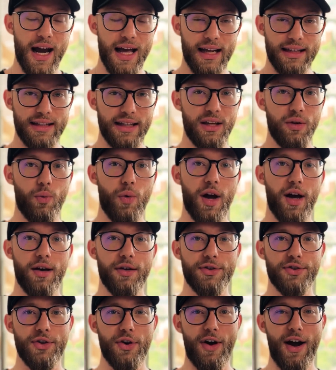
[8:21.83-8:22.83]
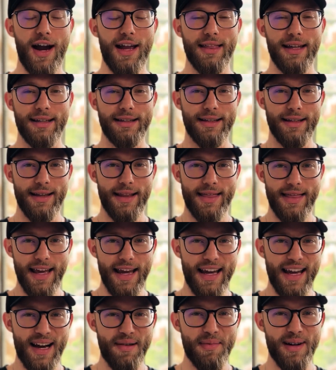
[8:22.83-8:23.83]
I like to eat well, so I like to
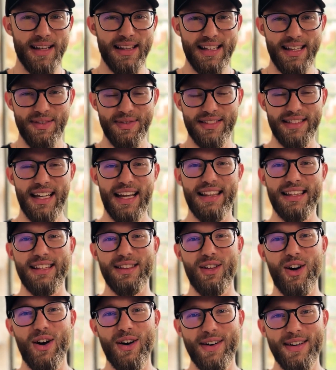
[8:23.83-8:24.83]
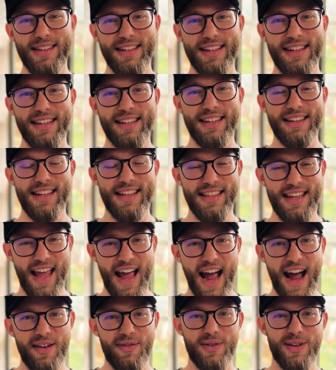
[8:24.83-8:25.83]
think I'm gonna live slightly longer than the
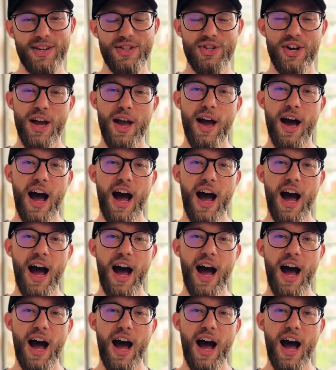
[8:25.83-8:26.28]
average.